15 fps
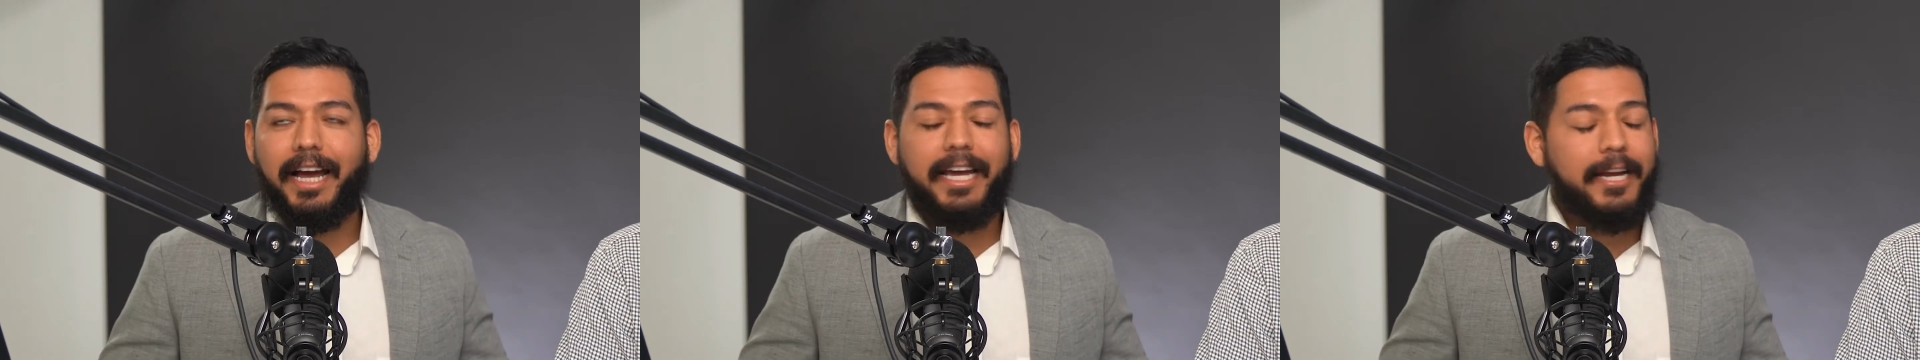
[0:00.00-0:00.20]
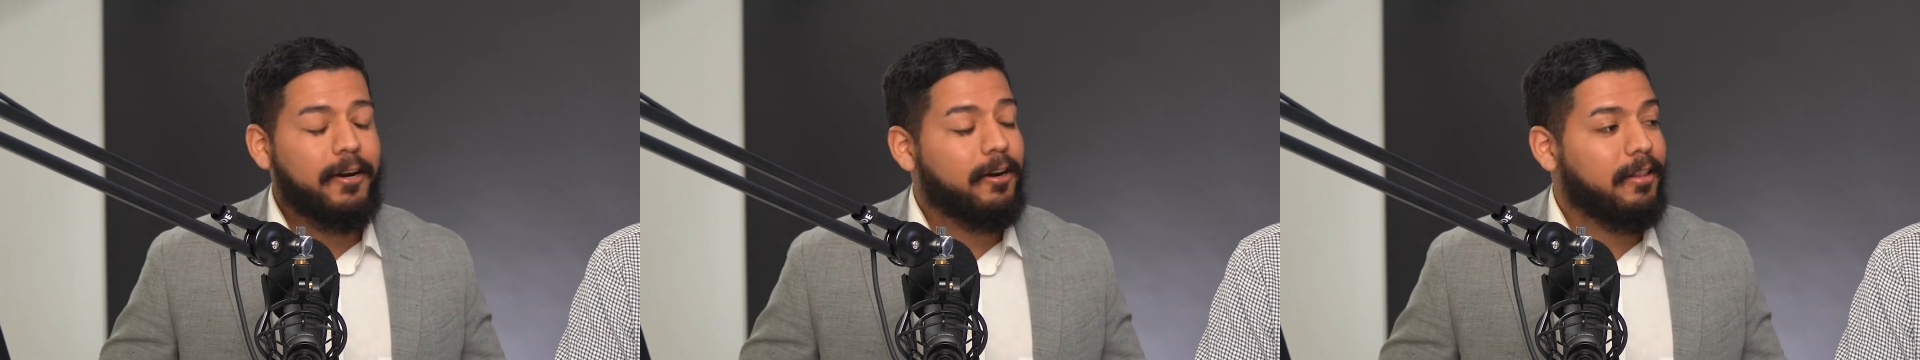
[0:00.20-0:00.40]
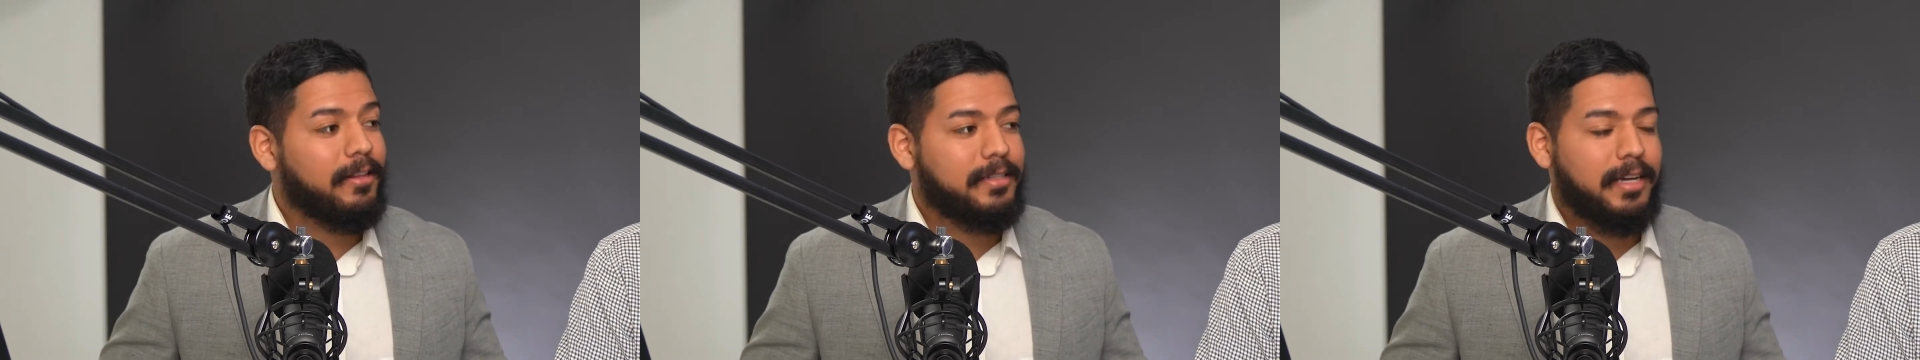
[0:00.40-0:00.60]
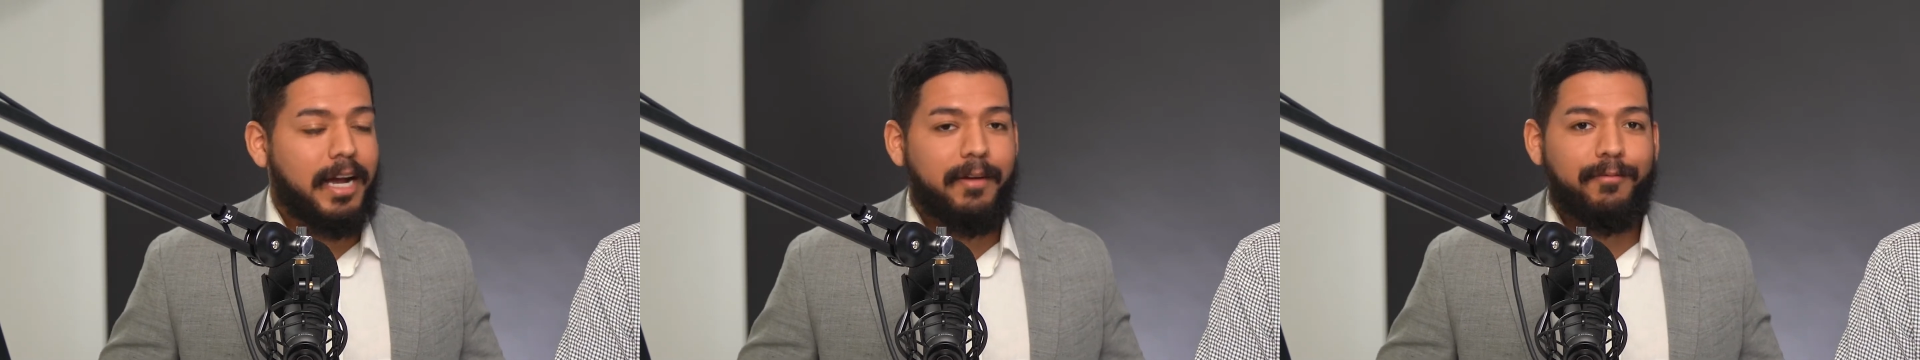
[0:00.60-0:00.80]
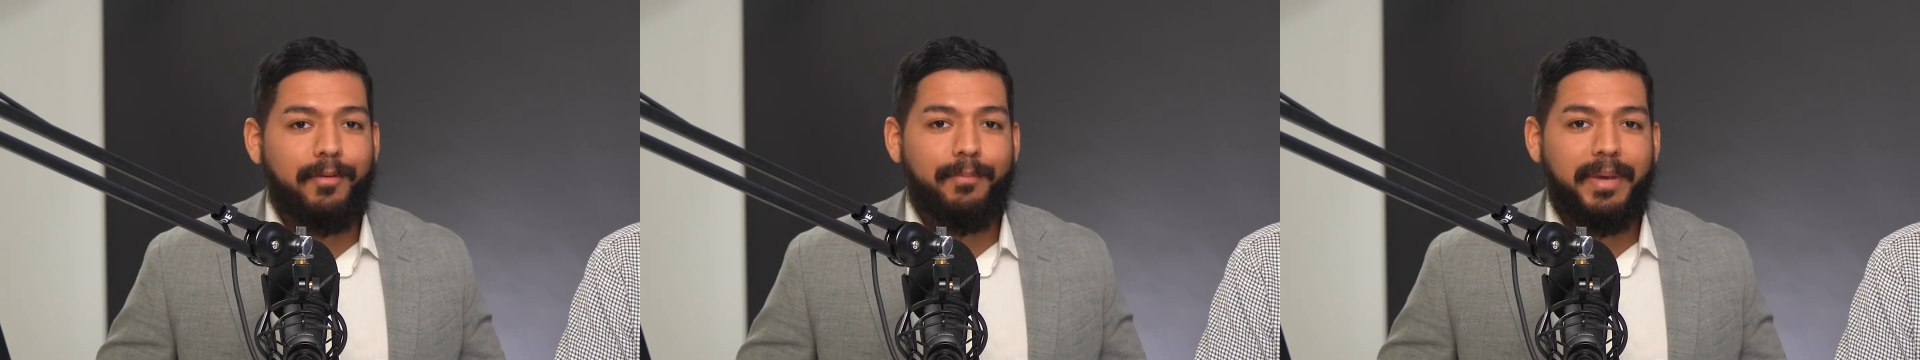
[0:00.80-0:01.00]
I hear it all the
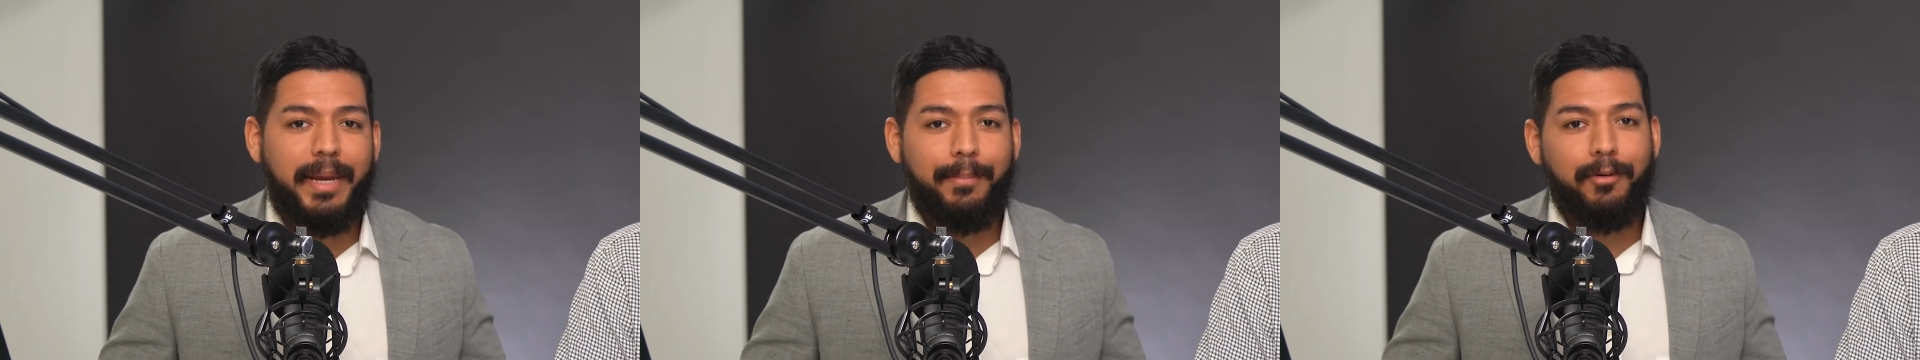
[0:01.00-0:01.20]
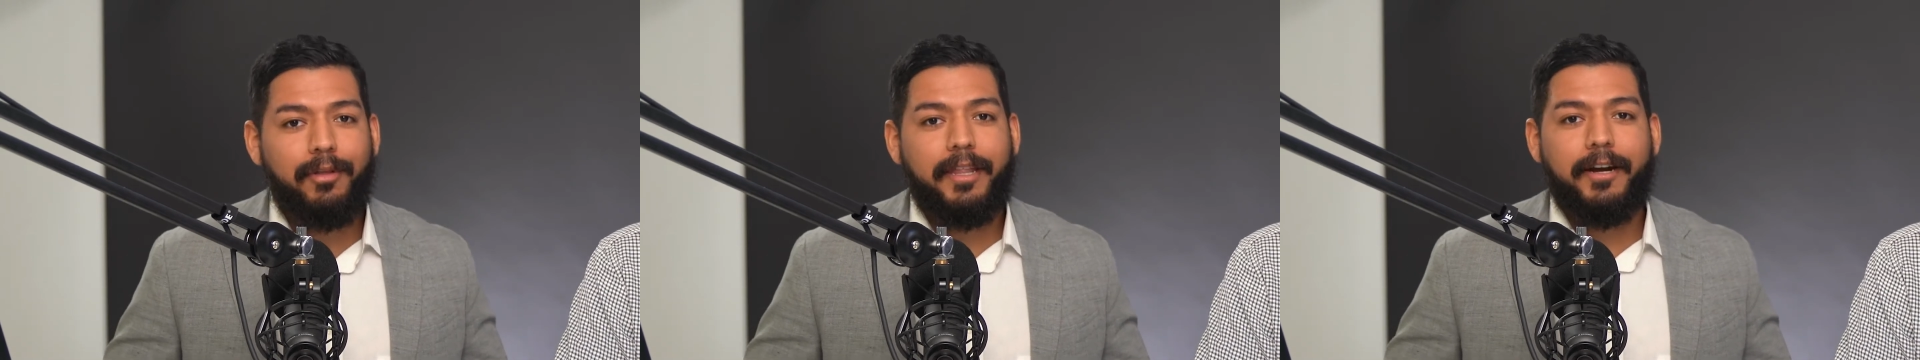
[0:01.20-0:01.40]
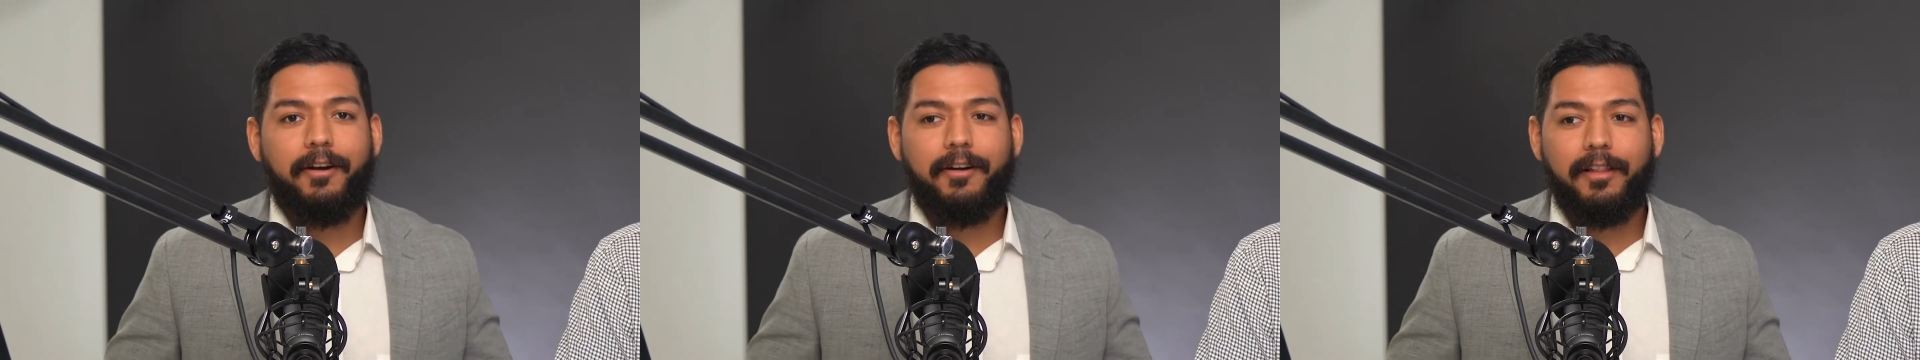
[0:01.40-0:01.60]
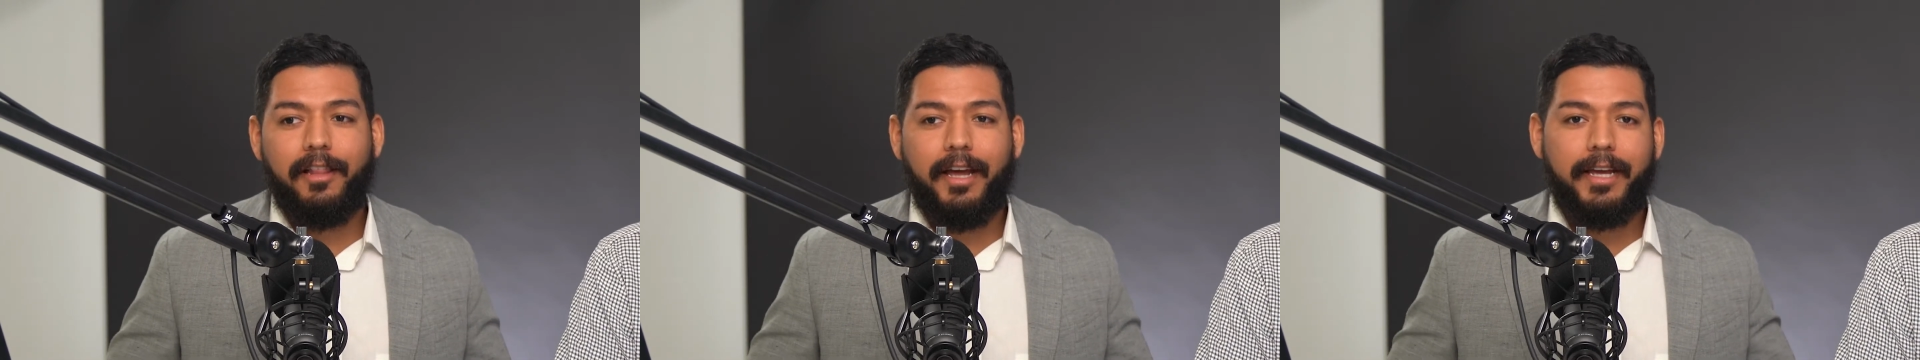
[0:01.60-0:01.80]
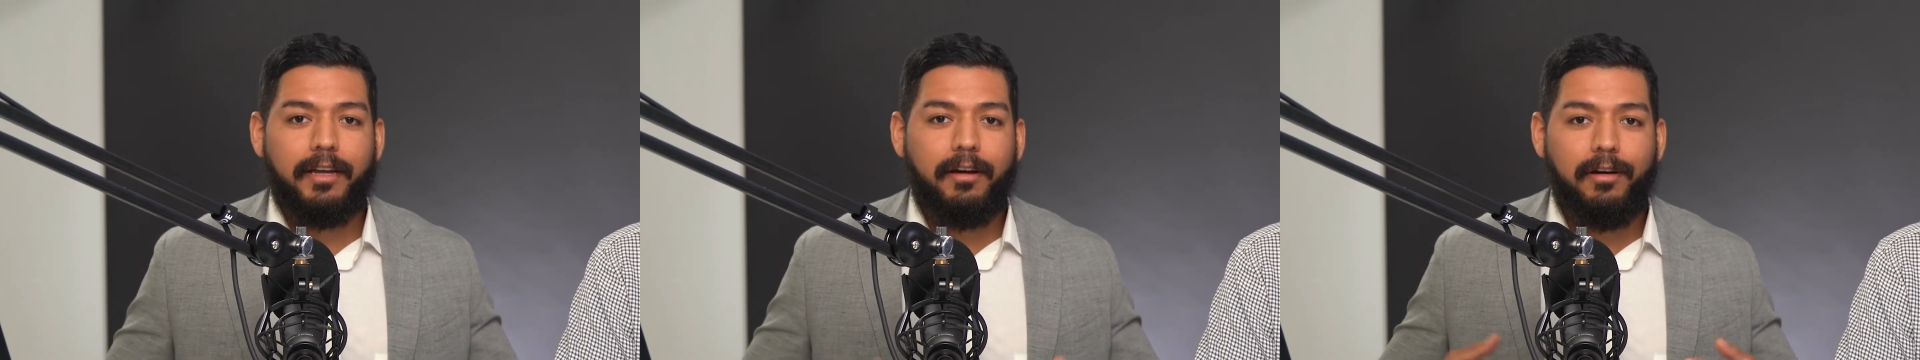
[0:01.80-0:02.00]
time from people that are
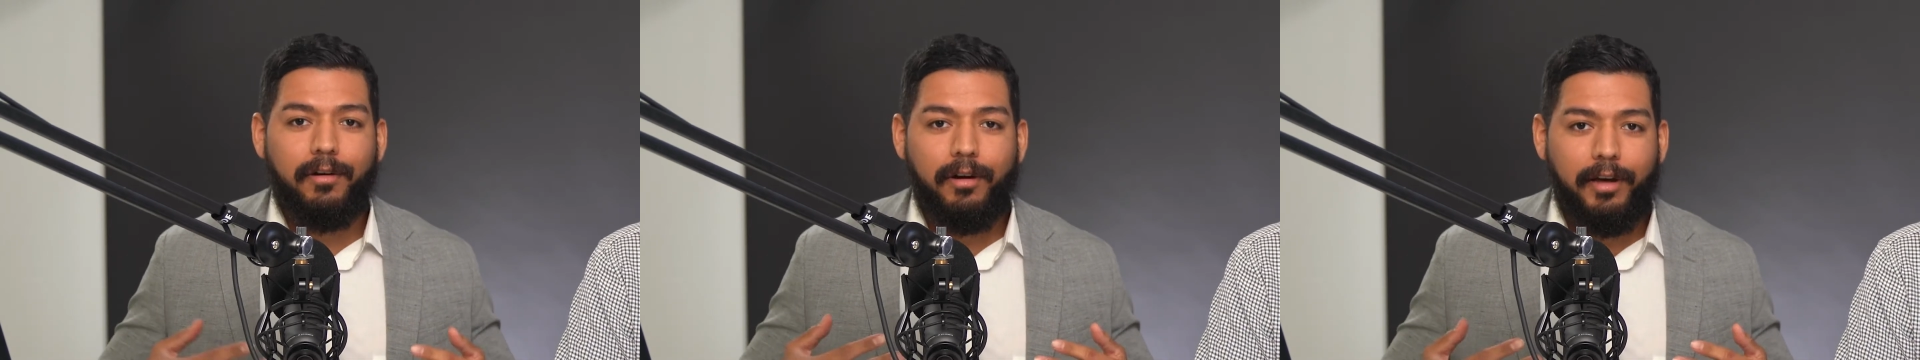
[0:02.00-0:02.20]
like